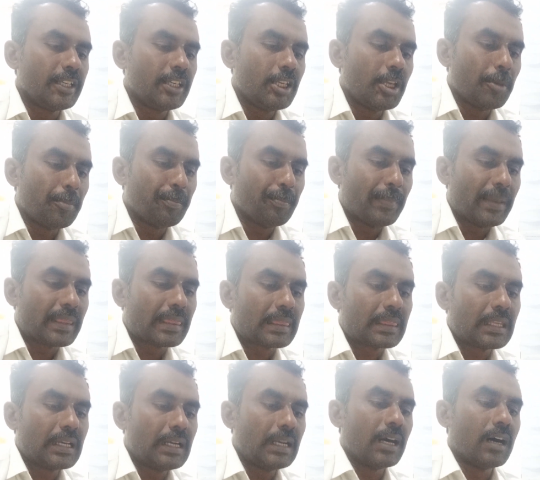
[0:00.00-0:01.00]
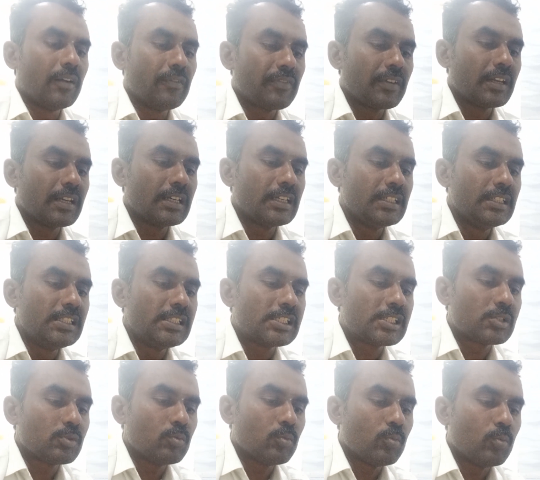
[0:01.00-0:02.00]
a method of
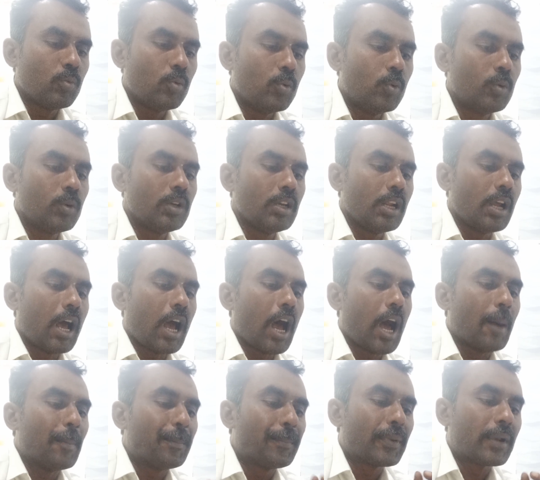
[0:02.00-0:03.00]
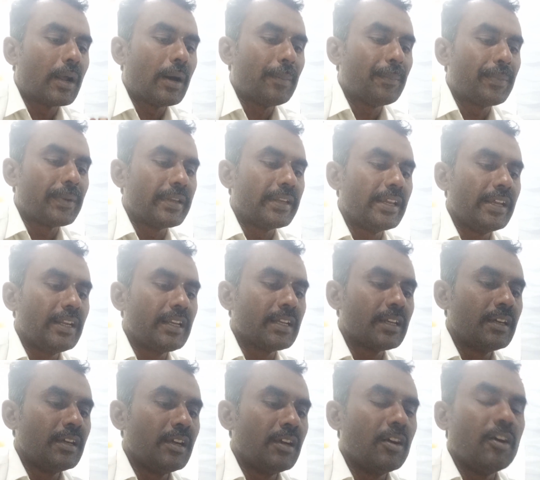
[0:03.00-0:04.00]
its own appropriate
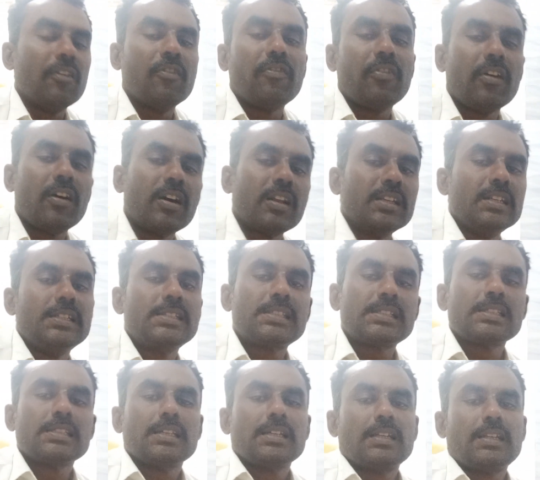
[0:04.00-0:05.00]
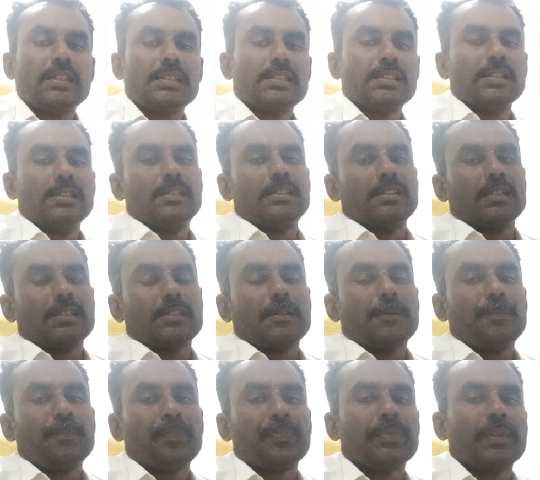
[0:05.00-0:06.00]
for its researches.